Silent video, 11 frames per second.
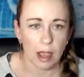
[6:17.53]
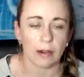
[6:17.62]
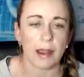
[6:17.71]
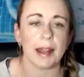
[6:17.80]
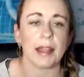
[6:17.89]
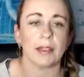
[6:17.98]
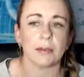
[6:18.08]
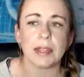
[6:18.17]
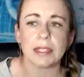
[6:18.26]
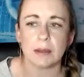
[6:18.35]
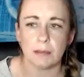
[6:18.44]
All right. And the
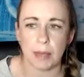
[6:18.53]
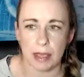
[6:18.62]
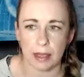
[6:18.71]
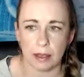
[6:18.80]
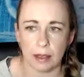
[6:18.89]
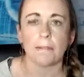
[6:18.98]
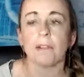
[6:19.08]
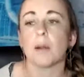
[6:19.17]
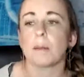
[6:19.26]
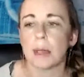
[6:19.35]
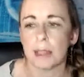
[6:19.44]
reason being, for
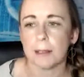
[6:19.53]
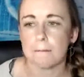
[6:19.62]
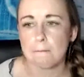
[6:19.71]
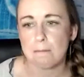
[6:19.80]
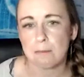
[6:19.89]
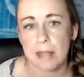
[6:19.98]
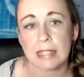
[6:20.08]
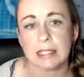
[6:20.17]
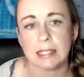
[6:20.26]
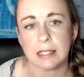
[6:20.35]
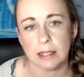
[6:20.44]
me,
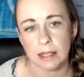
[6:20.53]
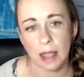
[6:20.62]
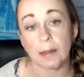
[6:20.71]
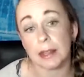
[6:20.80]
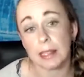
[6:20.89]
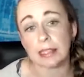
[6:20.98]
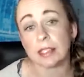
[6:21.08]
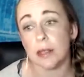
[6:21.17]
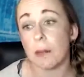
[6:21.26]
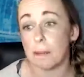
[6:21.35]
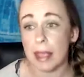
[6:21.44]
this is
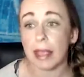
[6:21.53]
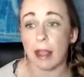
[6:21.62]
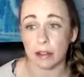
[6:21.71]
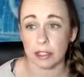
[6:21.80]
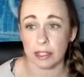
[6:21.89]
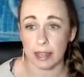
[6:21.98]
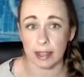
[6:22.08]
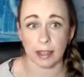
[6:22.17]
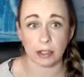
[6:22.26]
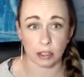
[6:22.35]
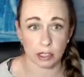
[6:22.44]
a big undertaking.
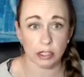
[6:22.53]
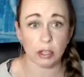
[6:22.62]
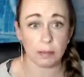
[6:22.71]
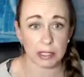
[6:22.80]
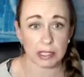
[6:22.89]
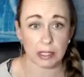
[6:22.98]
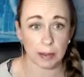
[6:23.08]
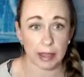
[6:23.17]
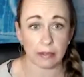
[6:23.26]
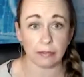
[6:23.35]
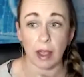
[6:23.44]
A traditional business
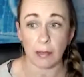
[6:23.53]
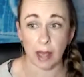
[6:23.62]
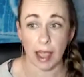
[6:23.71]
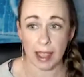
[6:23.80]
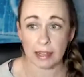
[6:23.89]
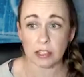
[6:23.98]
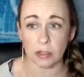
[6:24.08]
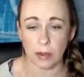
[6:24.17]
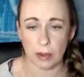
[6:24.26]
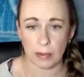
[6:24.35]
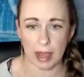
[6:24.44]
plan, I had to do
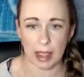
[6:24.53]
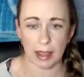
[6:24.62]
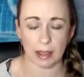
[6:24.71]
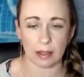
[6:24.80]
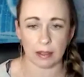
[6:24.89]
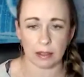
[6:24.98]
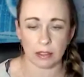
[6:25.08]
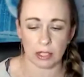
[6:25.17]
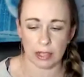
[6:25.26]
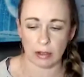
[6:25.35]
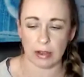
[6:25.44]
one when I
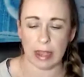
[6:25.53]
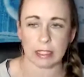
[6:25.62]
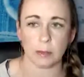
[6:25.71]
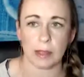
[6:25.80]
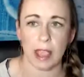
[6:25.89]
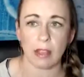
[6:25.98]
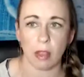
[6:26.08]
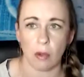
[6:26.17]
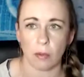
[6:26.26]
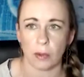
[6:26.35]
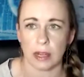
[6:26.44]
took out an SBA
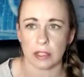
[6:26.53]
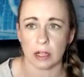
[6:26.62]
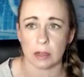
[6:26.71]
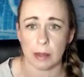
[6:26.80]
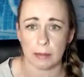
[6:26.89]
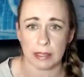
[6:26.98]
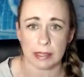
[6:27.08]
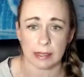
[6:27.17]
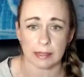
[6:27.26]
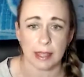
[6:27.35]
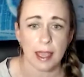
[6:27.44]
loan when I started my
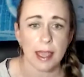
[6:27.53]
business.